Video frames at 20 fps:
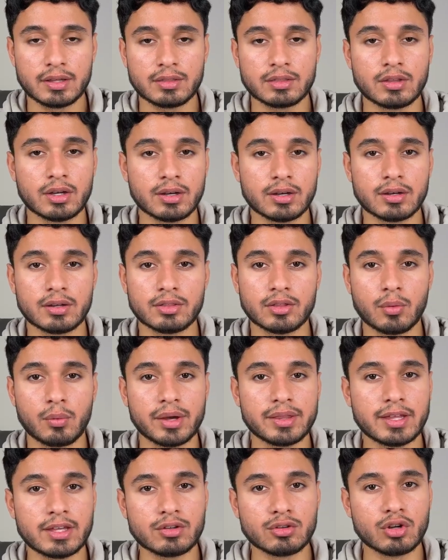The
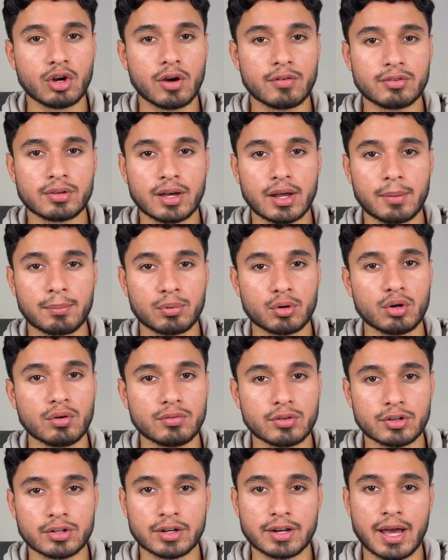way that you know if you got
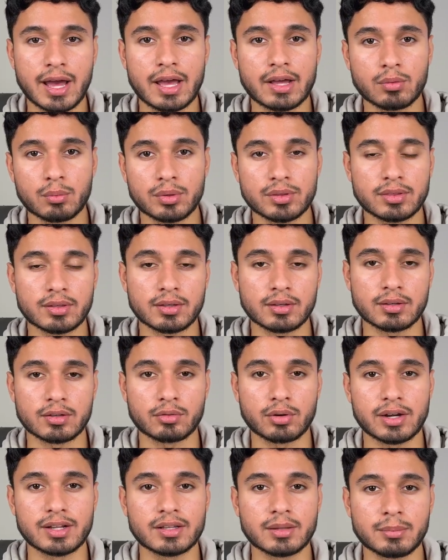approved or denied with the
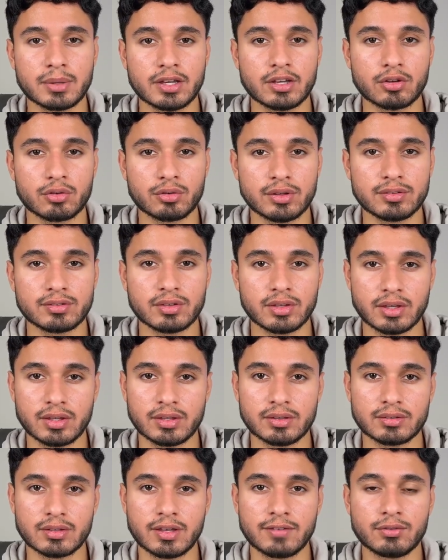credit limit increase
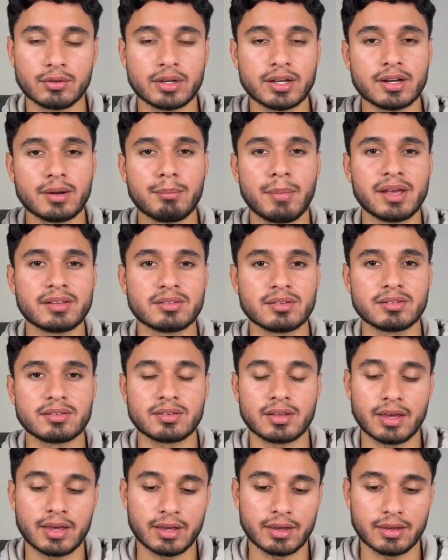is if you get a message
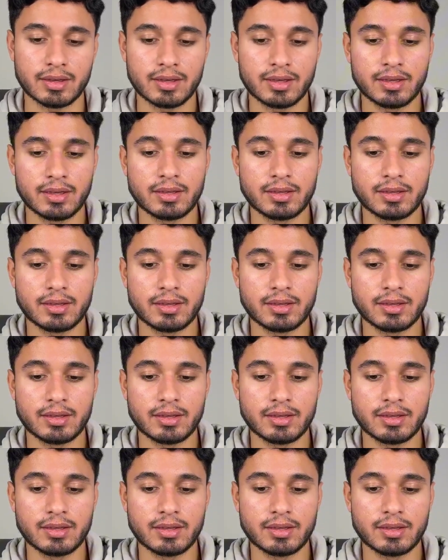saying